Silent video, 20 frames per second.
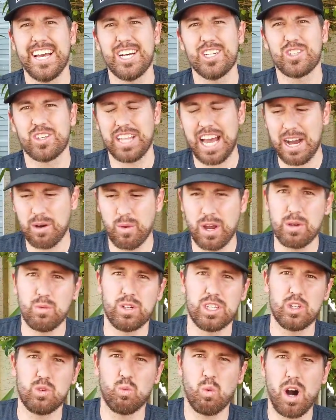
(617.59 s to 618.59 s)
So that way
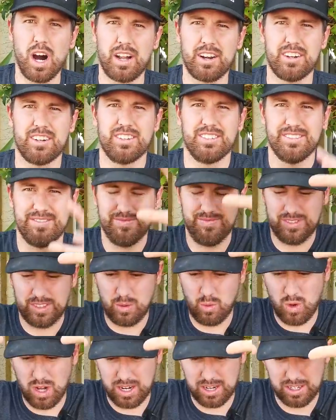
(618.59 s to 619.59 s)
when you water, the
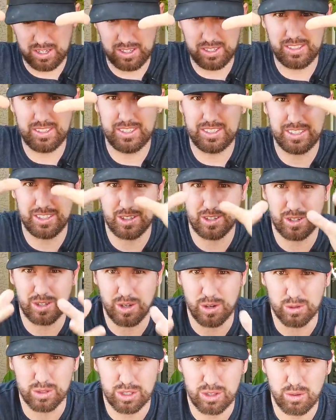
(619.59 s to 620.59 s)
water
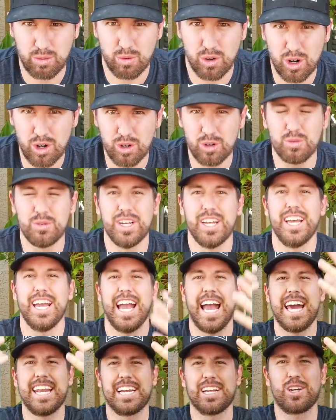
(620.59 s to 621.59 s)
goes through
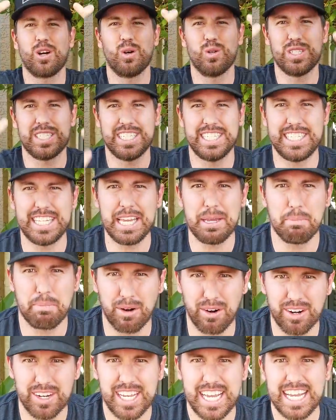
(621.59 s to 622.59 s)
and it goes
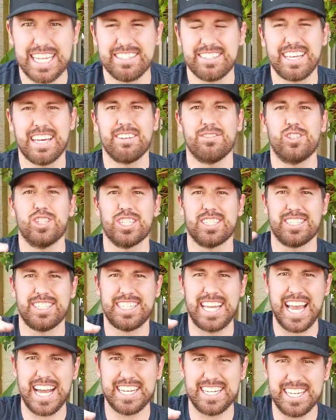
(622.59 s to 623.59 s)
deeper instead of just
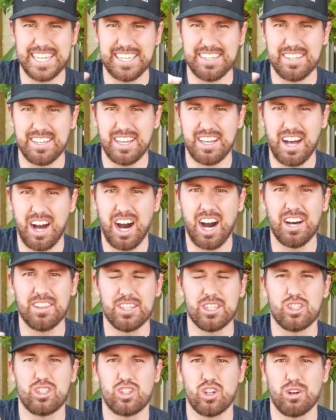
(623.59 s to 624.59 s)
standing on
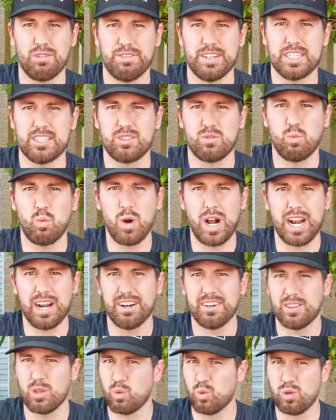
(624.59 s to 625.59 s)
the surface
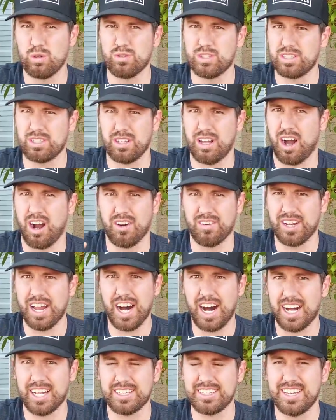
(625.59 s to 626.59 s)
where the roots are
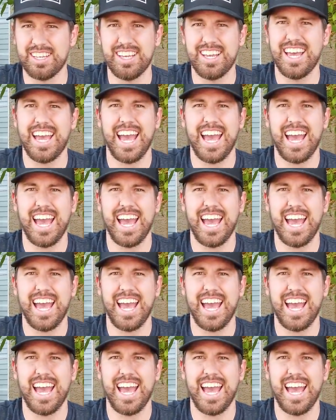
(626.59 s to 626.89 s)
not,